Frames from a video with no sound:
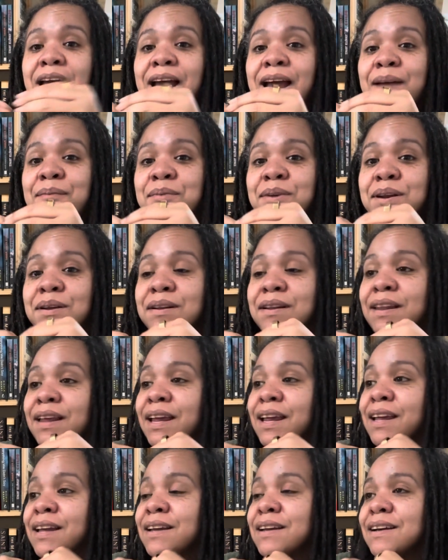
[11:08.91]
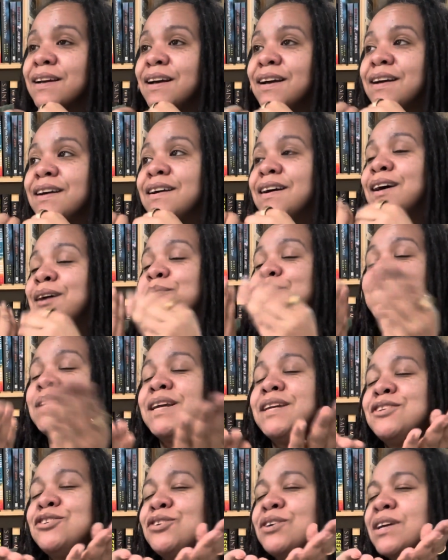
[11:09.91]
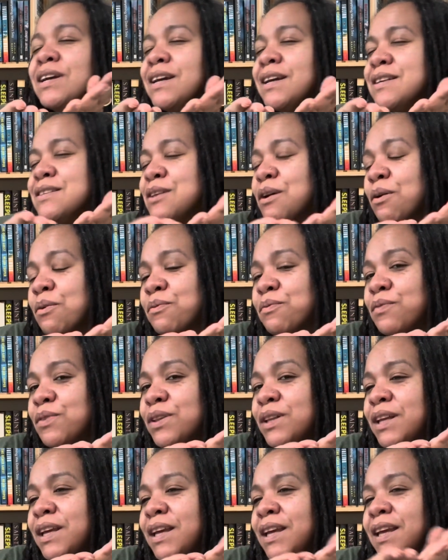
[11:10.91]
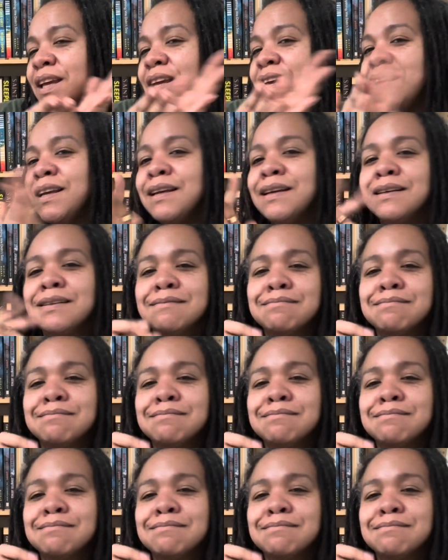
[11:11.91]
I'm gonna like update you guys, hopefully.